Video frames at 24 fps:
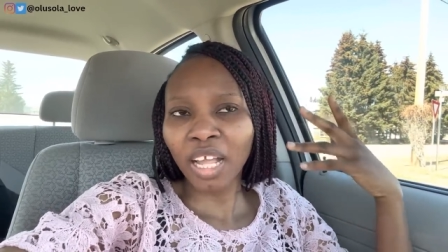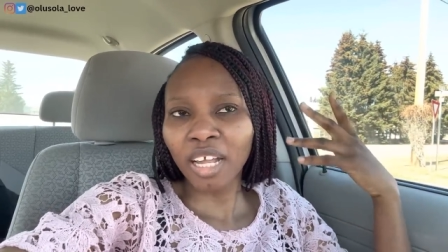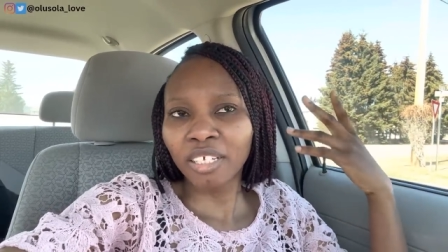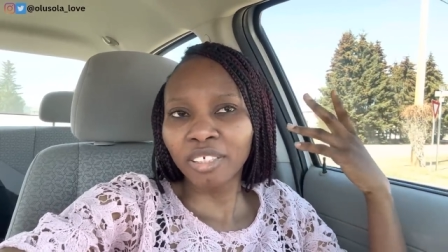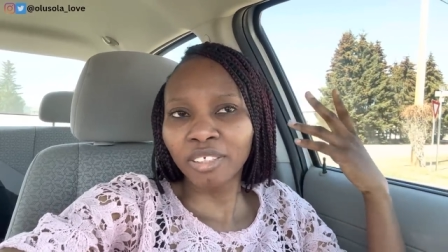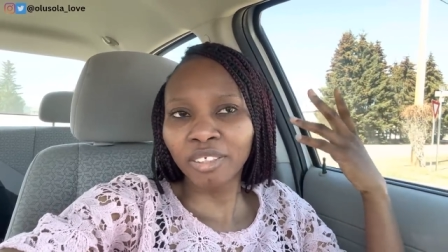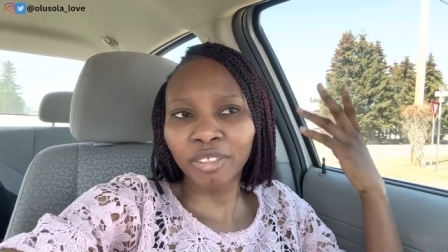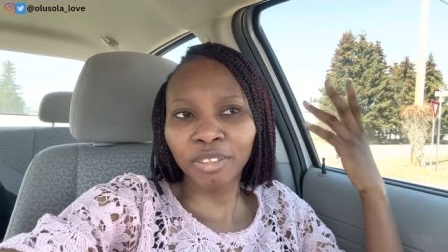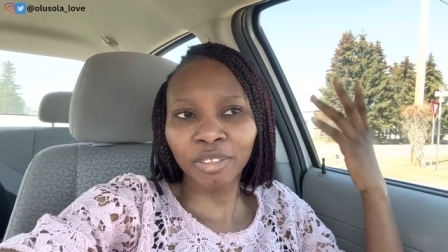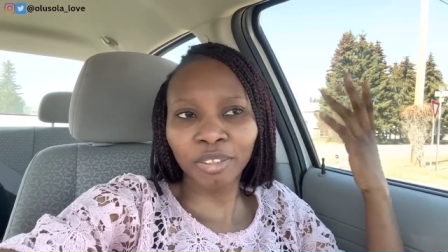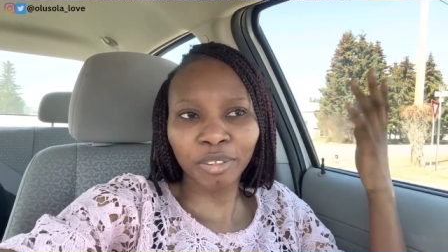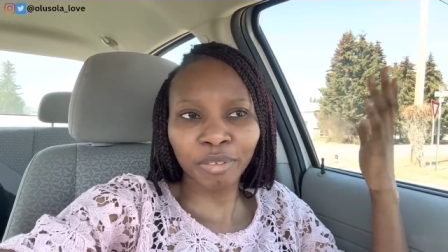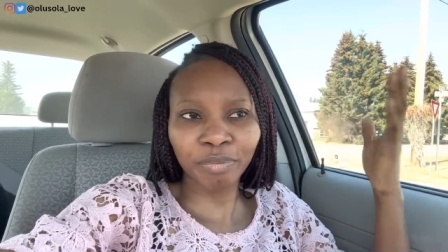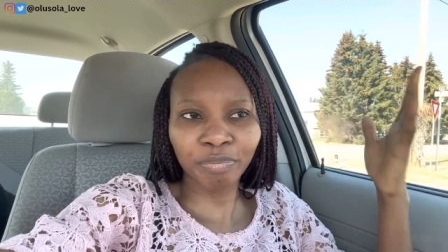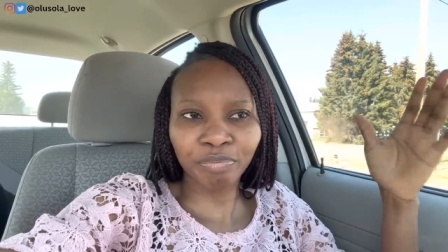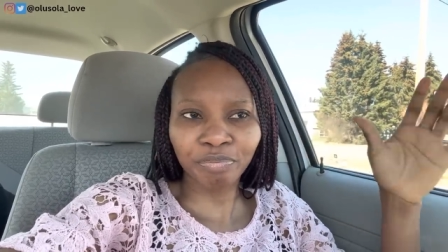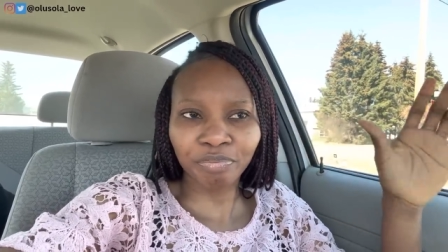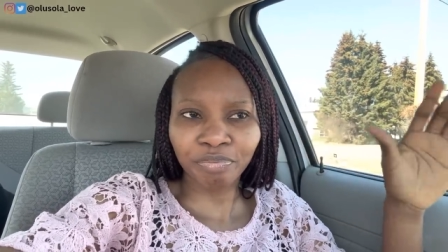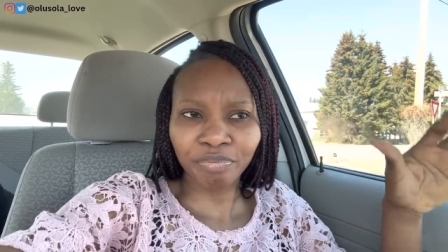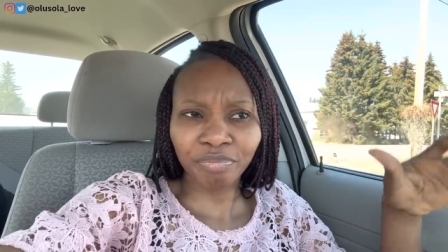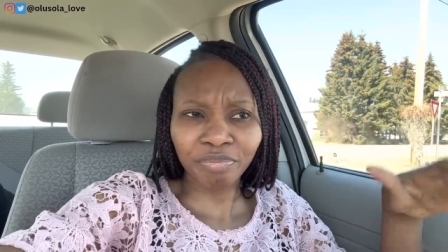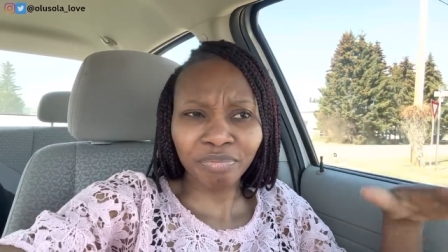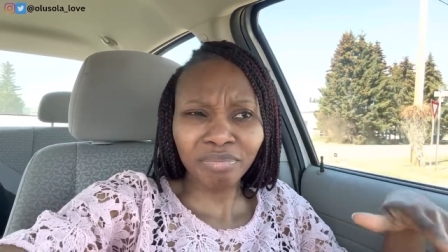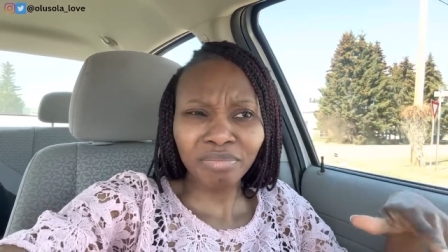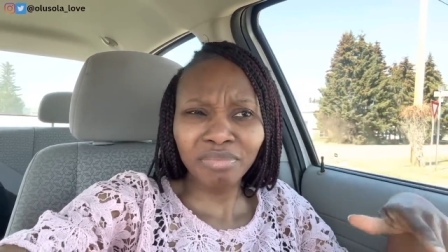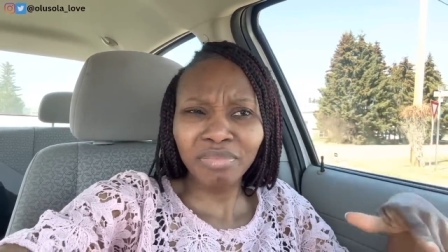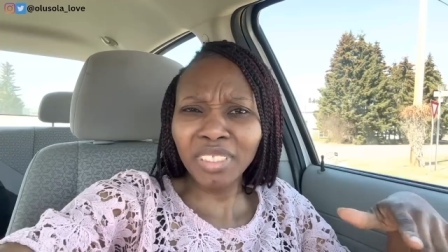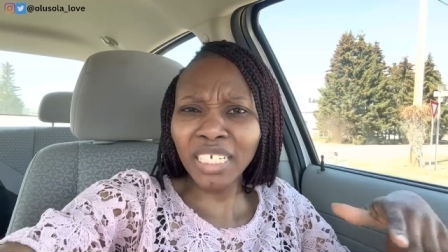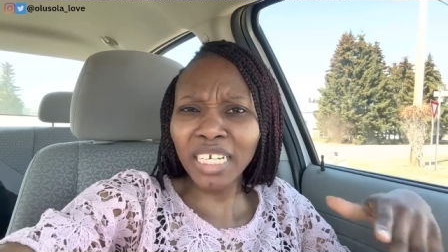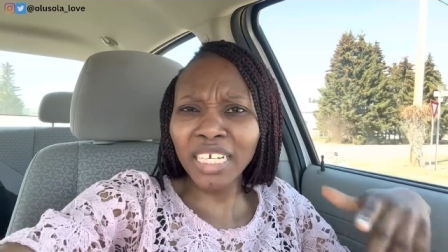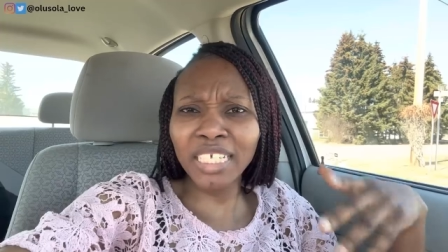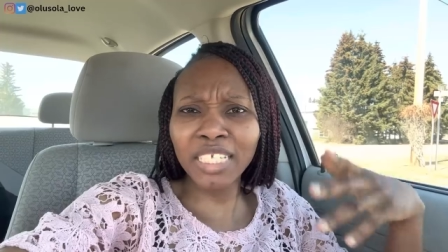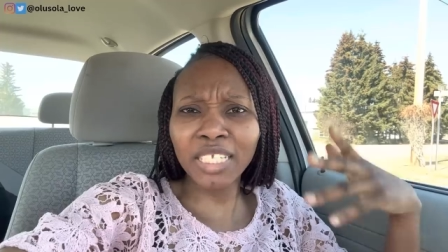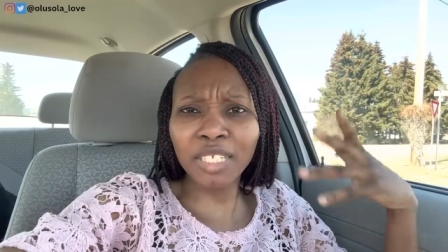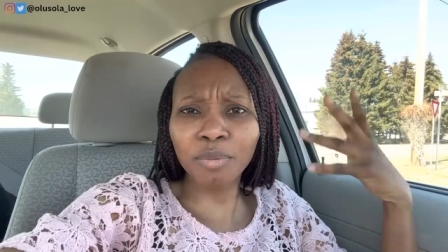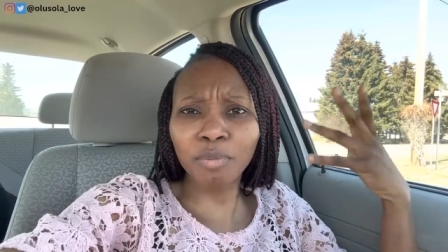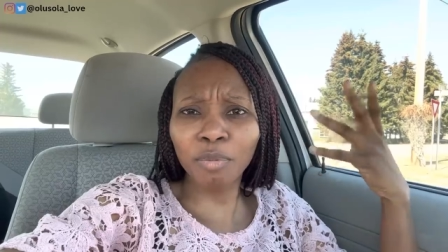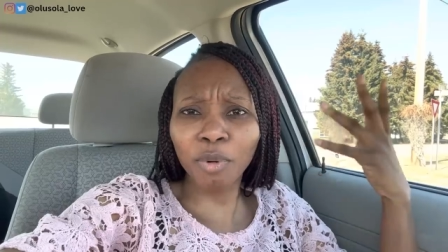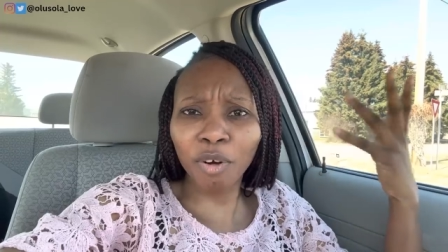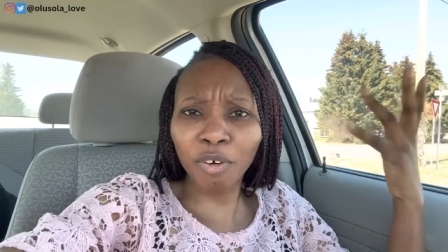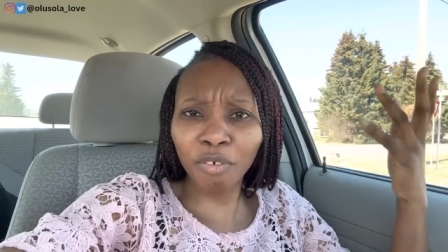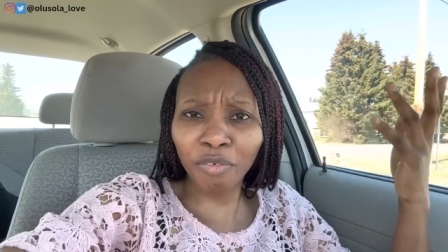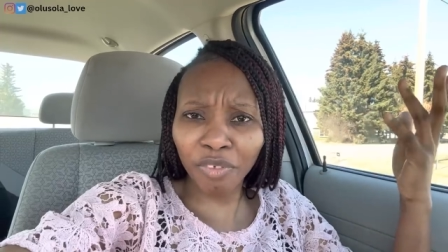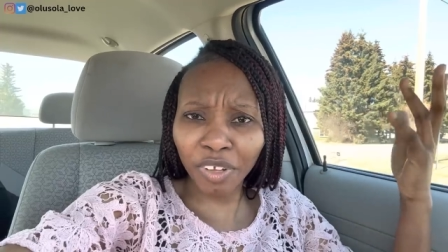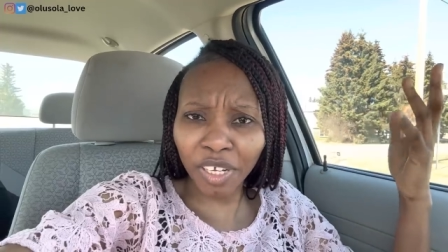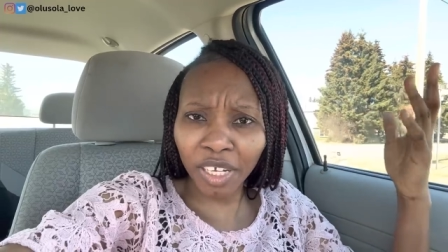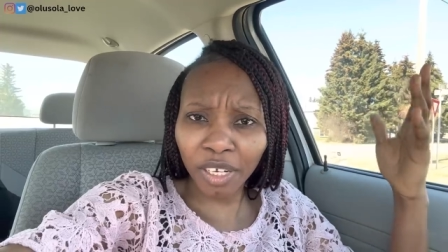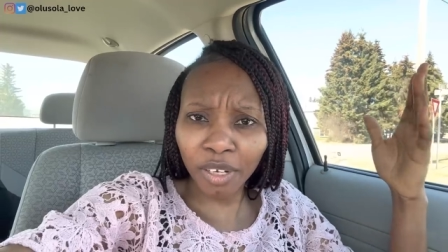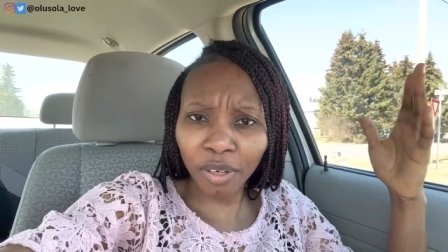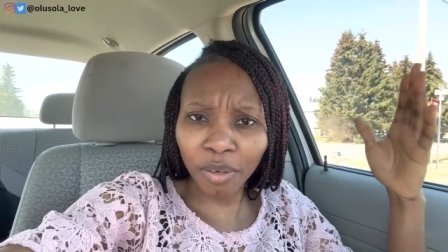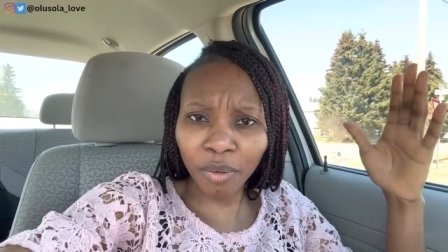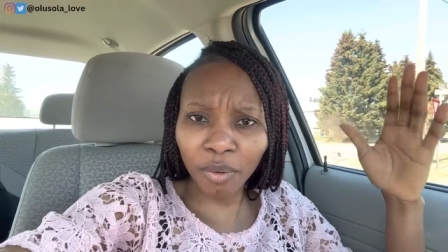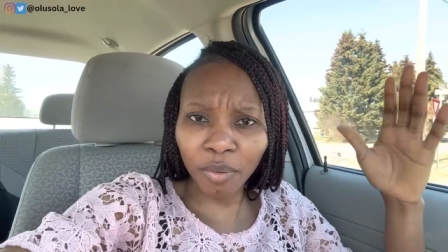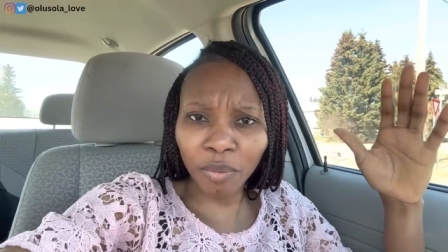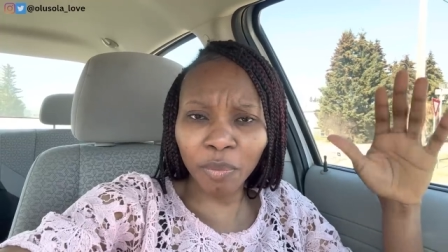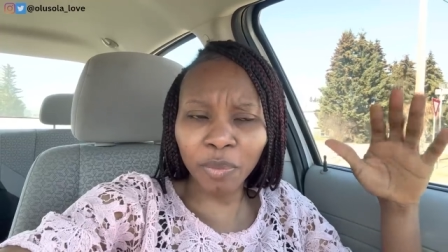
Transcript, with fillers: you know, a small vehicle,